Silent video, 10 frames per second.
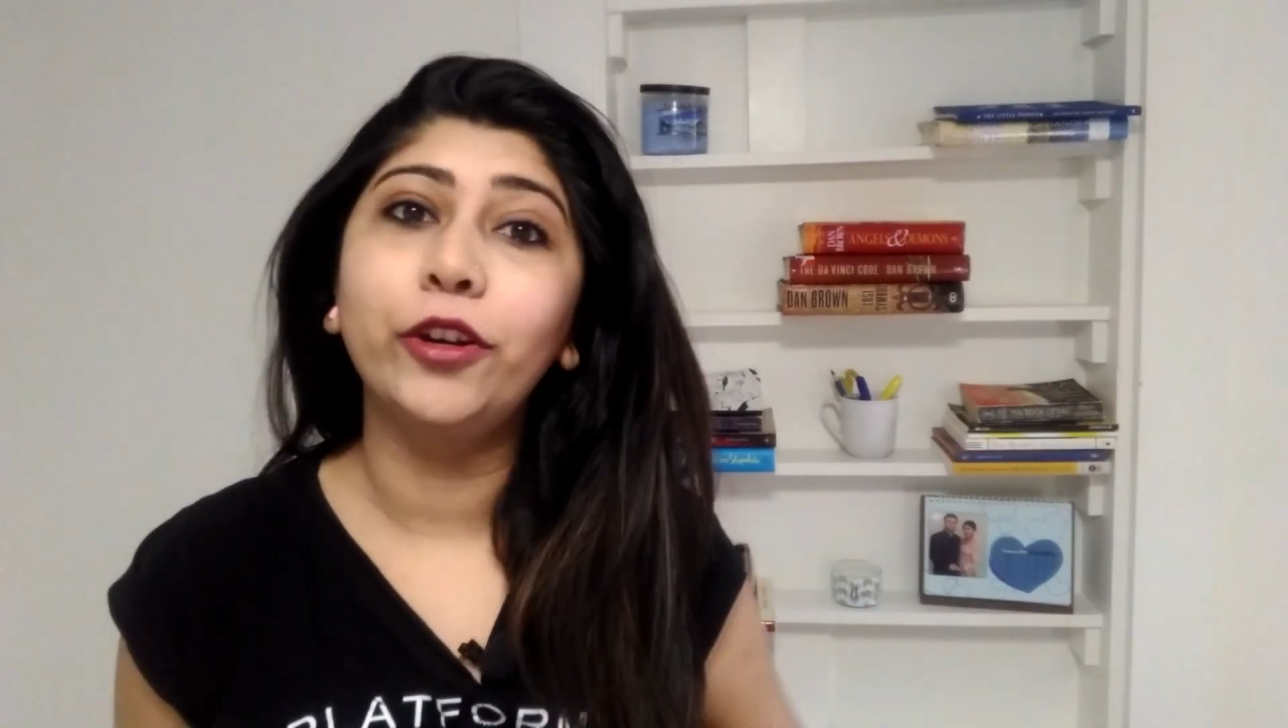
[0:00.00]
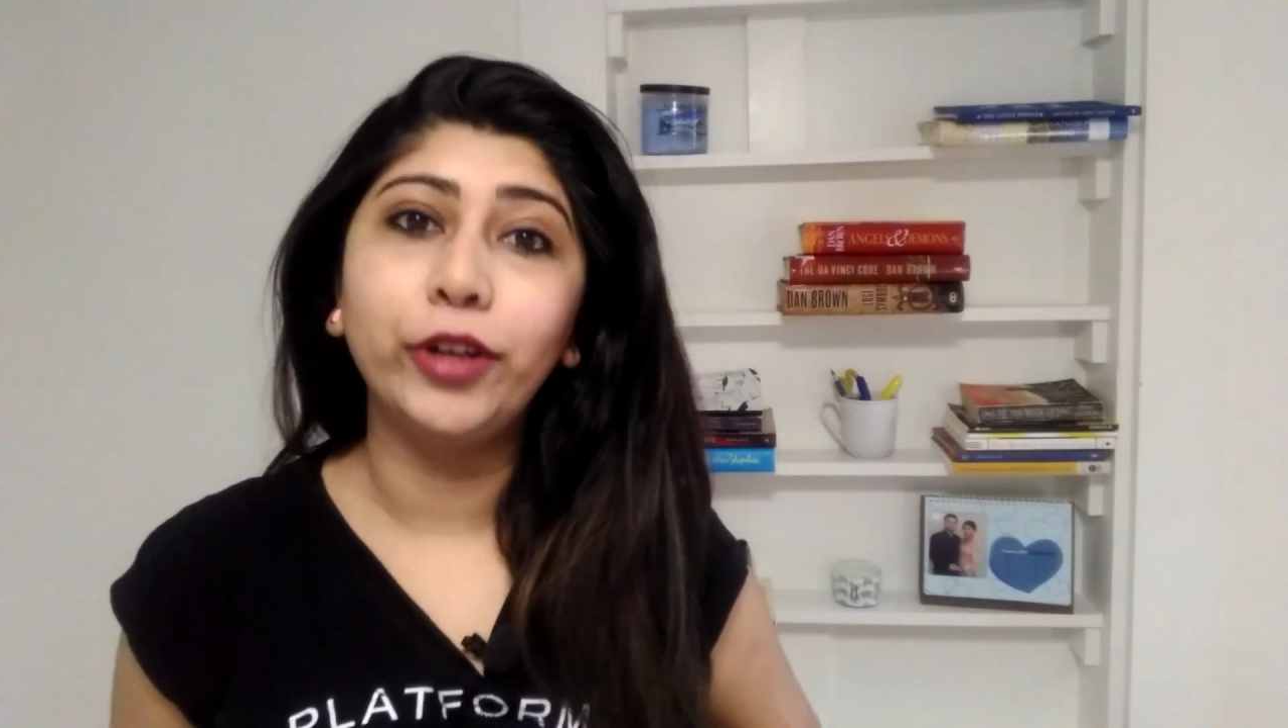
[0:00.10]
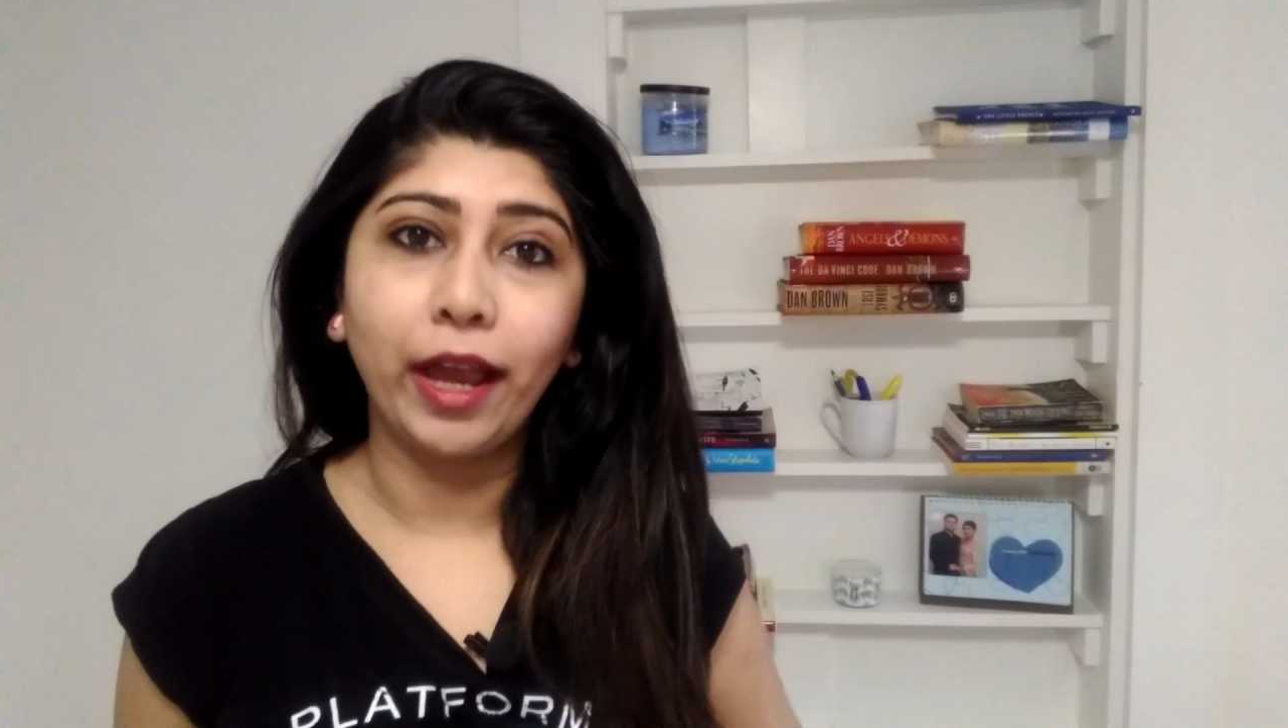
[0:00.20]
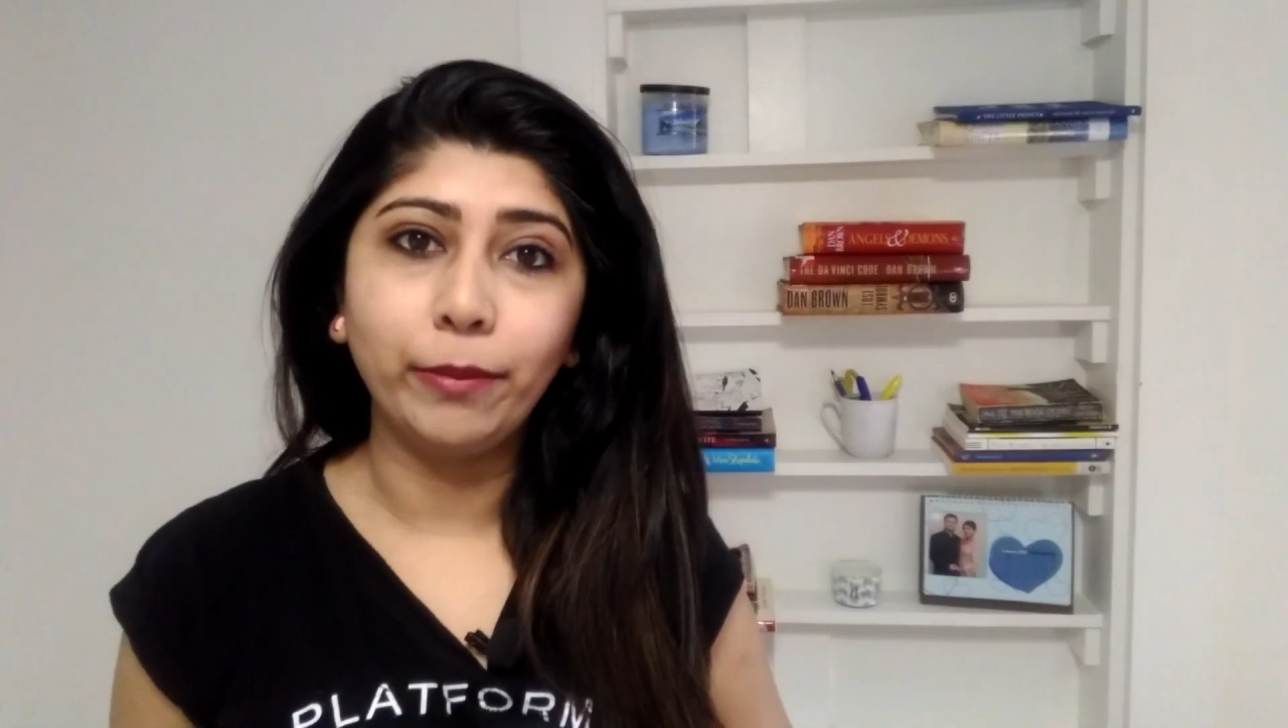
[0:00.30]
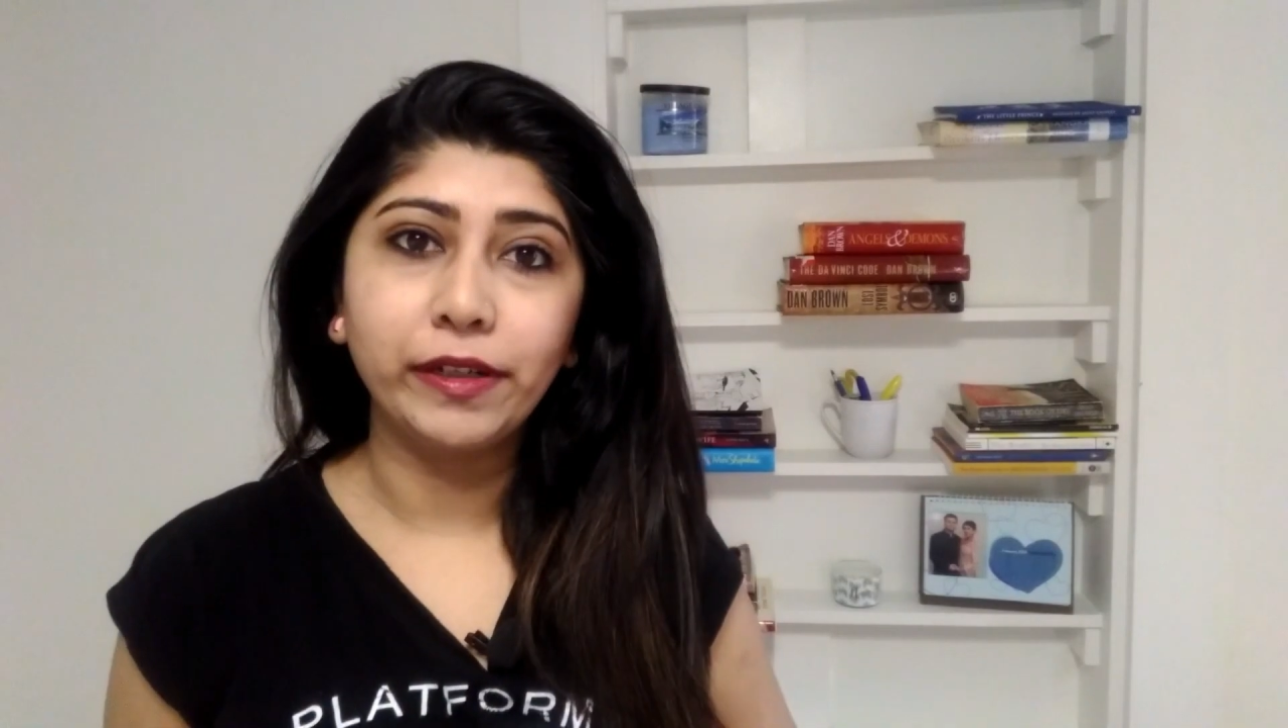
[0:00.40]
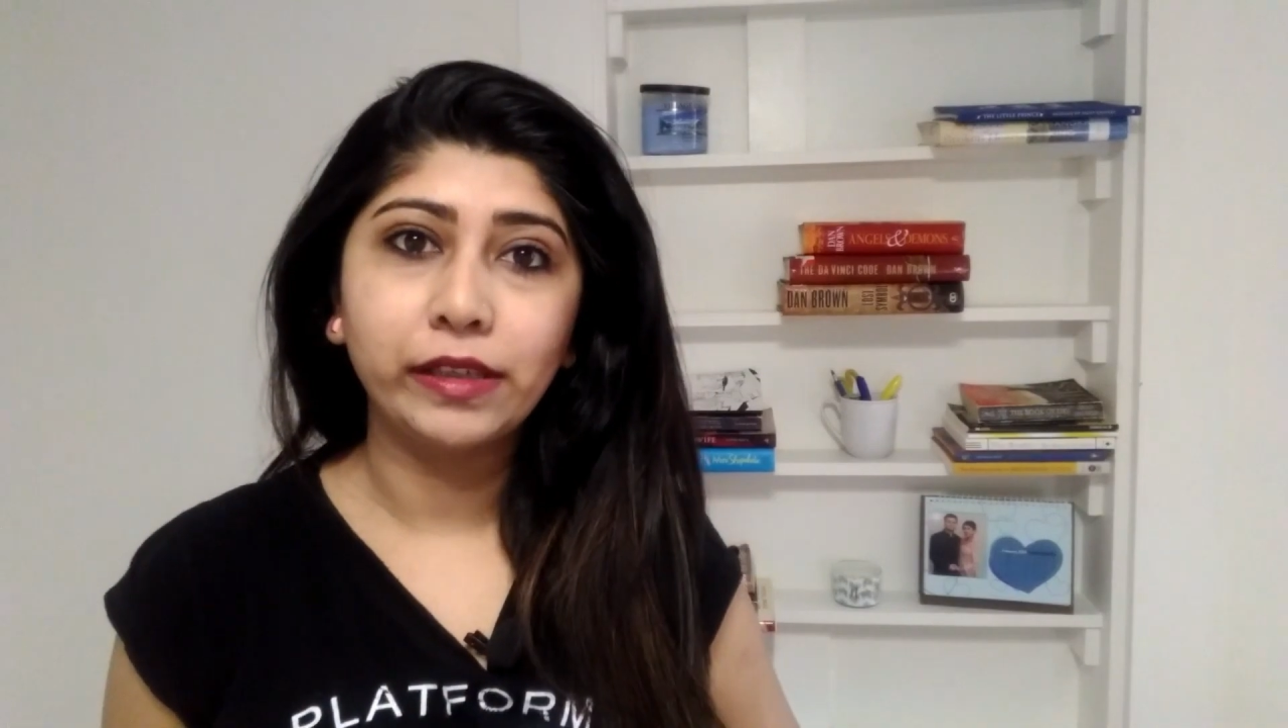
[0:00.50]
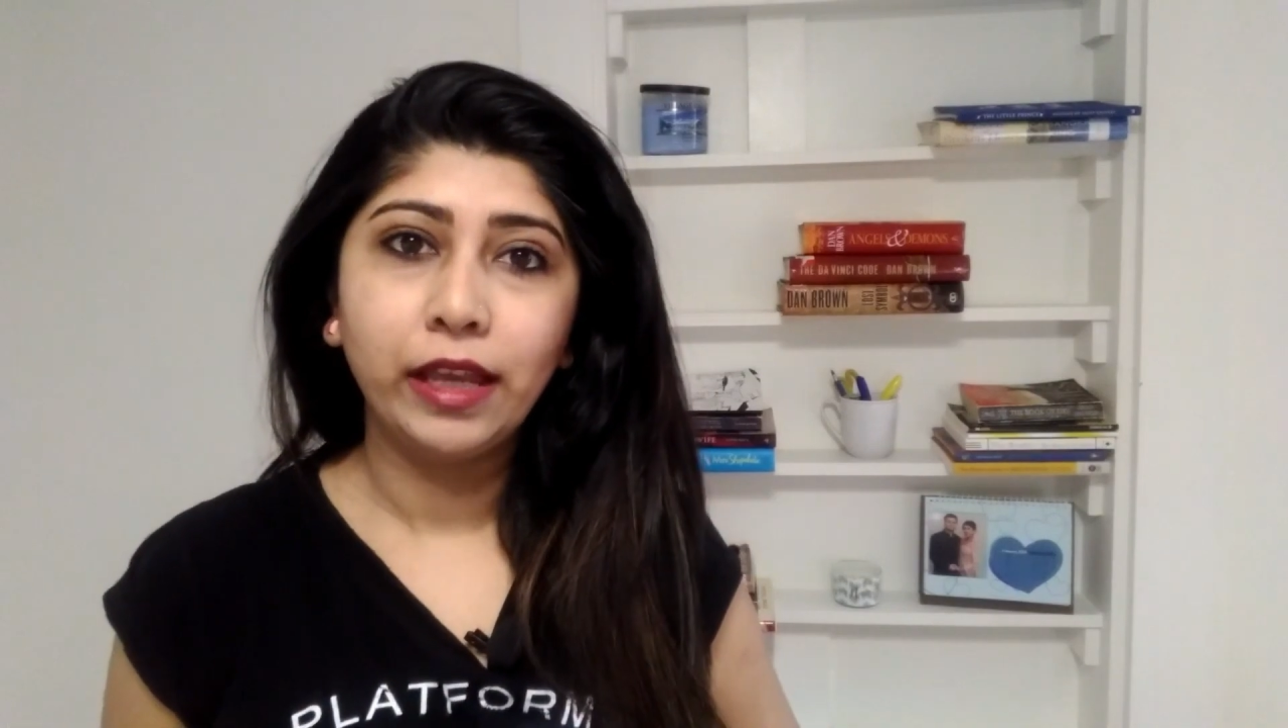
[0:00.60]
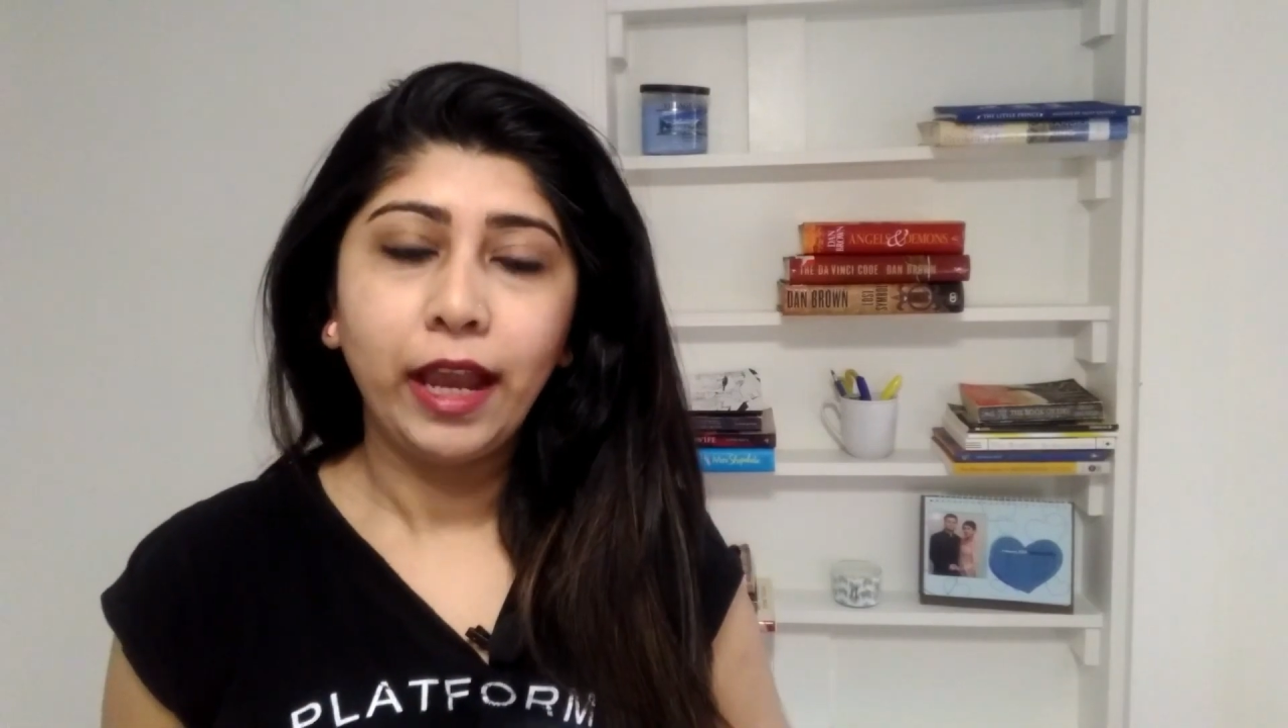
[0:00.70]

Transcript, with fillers: good habits.